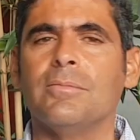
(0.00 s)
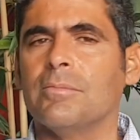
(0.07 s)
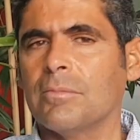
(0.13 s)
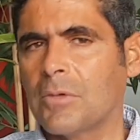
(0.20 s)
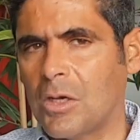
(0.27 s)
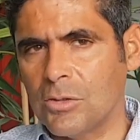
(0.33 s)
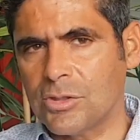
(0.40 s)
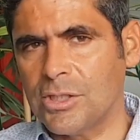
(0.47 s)

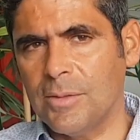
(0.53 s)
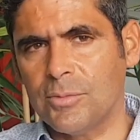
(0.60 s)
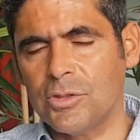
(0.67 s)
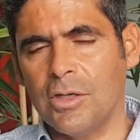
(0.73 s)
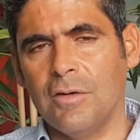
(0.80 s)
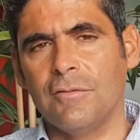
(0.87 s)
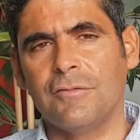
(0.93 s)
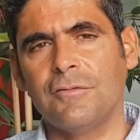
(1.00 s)
concepts
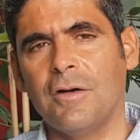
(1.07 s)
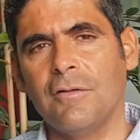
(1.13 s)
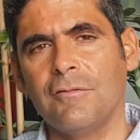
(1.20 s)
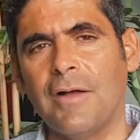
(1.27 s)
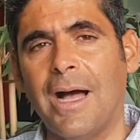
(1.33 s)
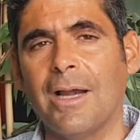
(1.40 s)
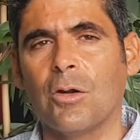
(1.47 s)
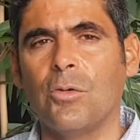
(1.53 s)
of
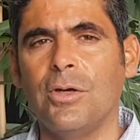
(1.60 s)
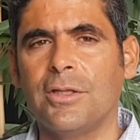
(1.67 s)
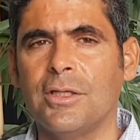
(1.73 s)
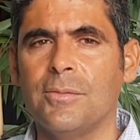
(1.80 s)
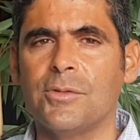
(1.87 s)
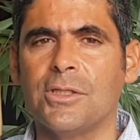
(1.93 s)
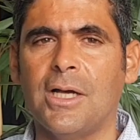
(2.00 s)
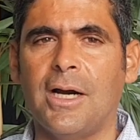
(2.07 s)

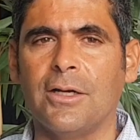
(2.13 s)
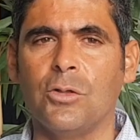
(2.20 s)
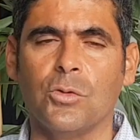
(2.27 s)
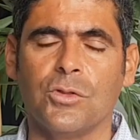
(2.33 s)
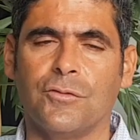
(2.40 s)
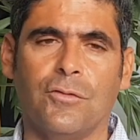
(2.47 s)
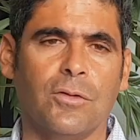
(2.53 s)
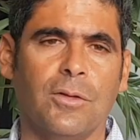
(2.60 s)
algorithms are
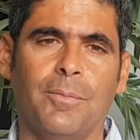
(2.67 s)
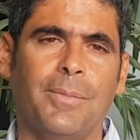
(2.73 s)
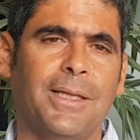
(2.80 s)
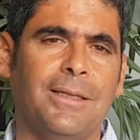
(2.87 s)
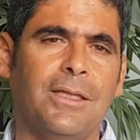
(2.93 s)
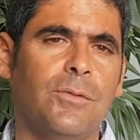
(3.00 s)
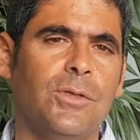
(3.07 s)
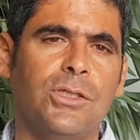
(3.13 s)
useful,
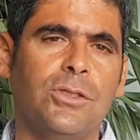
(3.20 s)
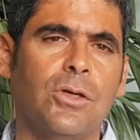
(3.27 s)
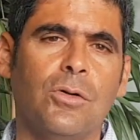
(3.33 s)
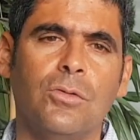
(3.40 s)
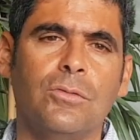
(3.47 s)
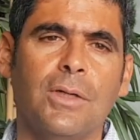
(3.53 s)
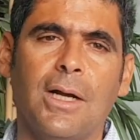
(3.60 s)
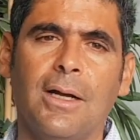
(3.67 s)
but there is
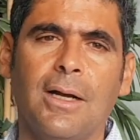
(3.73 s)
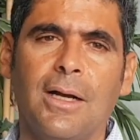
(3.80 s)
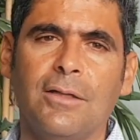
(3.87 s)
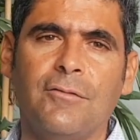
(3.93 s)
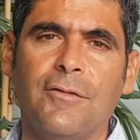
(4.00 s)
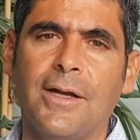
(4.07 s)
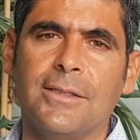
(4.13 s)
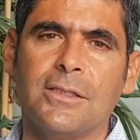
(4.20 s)
no
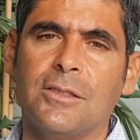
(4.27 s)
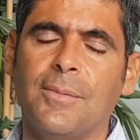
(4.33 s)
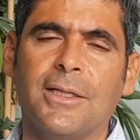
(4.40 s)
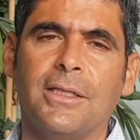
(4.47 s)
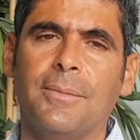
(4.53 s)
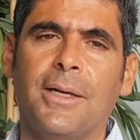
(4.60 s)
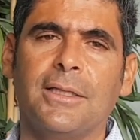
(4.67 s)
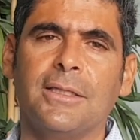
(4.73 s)
advanced
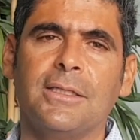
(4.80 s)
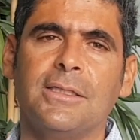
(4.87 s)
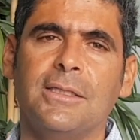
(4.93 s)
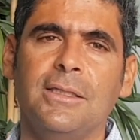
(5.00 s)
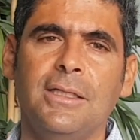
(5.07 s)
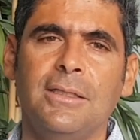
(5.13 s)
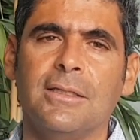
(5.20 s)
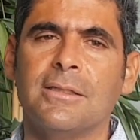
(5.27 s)
mathematics
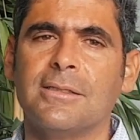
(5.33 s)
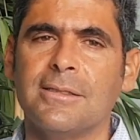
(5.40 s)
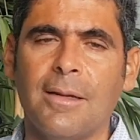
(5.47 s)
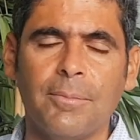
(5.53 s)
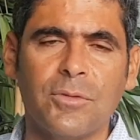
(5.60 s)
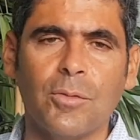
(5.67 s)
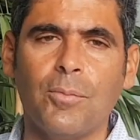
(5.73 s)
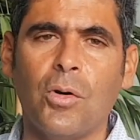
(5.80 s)
needed.
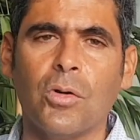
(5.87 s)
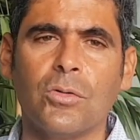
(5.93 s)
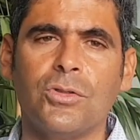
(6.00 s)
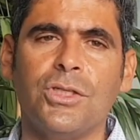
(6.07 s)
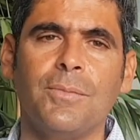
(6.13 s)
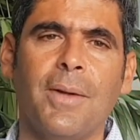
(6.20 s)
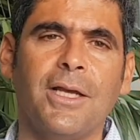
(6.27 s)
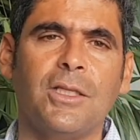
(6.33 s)
Some
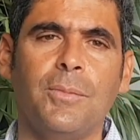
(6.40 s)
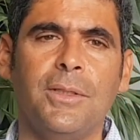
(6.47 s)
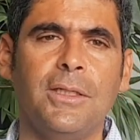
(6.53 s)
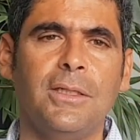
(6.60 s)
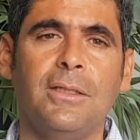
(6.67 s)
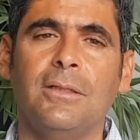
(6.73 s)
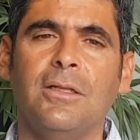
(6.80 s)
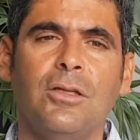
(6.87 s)
topology might be
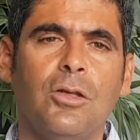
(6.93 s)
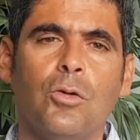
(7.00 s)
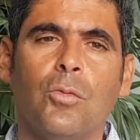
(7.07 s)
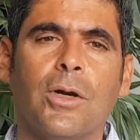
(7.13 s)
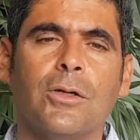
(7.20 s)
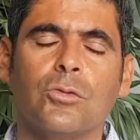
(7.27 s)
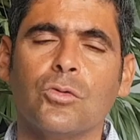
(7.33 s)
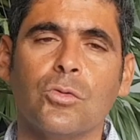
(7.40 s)
needed in
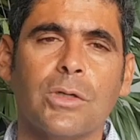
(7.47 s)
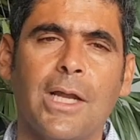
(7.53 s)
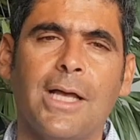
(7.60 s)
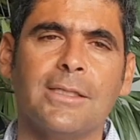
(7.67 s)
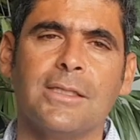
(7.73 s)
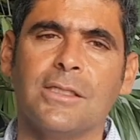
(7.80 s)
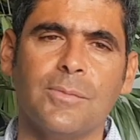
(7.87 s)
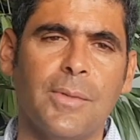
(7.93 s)
1 or 2
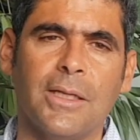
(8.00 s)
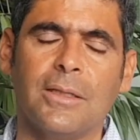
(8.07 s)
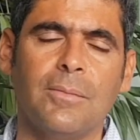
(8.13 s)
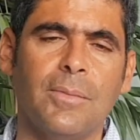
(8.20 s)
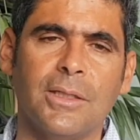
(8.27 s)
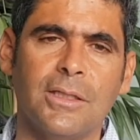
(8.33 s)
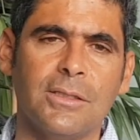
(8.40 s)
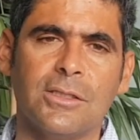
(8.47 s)
classes,
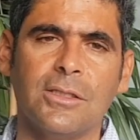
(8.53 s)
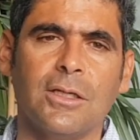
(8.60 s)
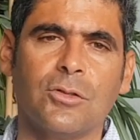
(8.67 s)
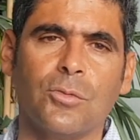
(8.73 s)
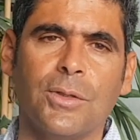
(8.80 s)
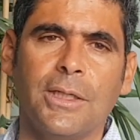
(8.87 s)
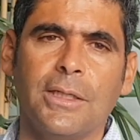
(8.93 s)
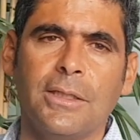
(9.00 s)
but it's
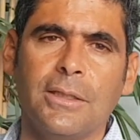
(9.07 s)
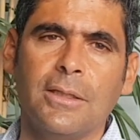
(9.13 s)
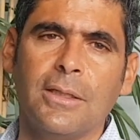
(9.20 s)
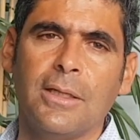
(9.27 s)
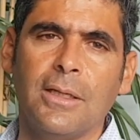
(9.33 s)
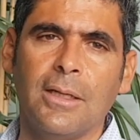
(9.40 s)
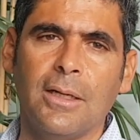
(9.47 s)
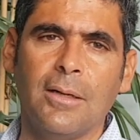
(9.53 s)
not really
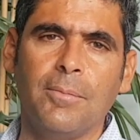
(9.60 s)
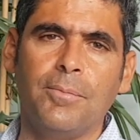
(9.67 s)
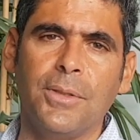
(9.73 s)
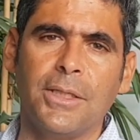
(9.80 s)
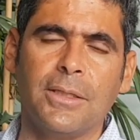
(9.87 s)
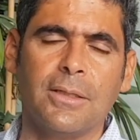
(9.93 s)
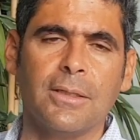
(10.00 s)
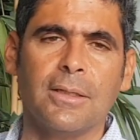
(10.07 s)
a
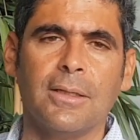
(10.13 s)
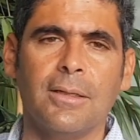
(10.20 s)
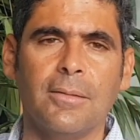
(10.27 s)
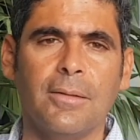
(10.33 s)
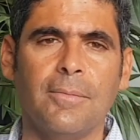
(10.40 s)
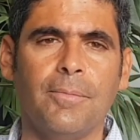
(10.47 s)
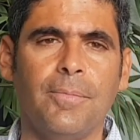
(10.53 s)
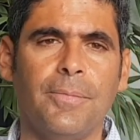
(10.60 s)
big
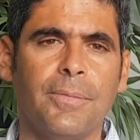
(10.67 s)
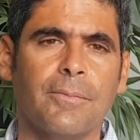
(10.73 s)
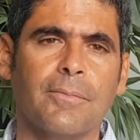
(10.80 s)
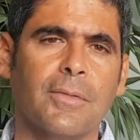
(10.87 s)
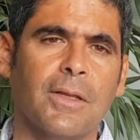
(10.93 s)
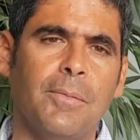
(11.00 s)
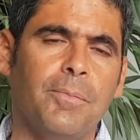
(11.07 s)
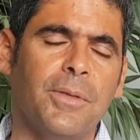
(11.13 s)

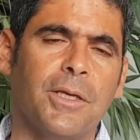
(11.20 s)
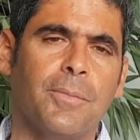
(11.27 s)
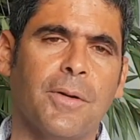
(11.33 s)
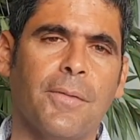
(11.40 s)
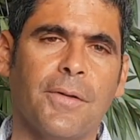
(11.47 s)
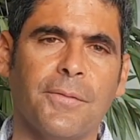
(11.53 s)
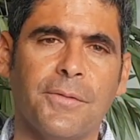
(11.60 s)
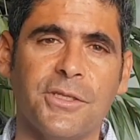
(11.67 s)

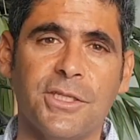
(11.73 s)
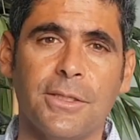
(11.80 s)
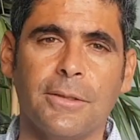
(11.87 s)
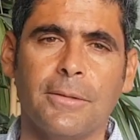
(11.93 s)
prerequisite.